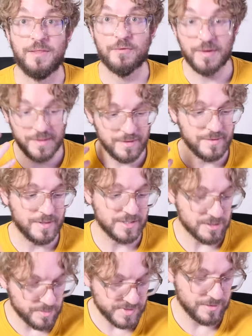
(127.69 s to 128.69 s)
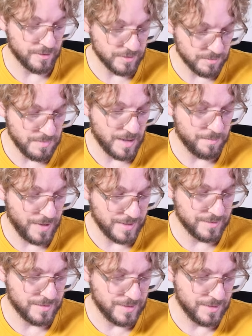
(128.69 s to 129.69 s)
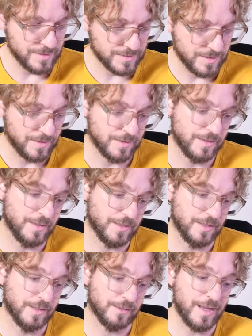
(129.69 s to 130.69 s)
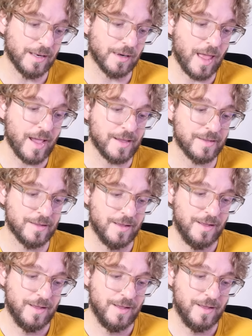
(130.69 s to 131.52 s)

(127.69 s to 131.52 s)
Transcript: And the radiant is represented on the map by this uh, gray line